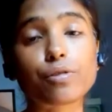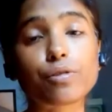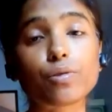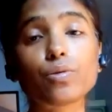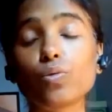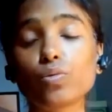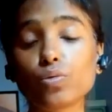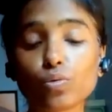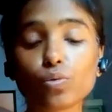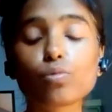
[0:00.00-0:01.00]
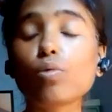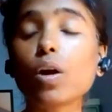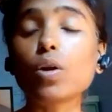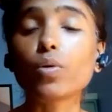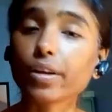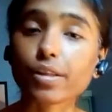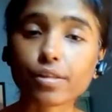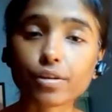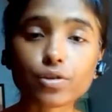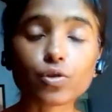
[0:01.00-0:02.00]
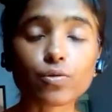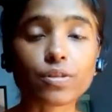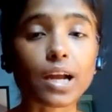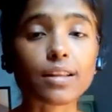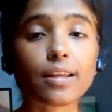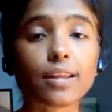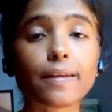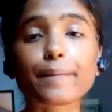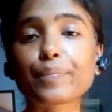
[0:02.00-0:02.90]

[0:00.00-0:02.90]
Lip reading: So those who are doing the research over that thing.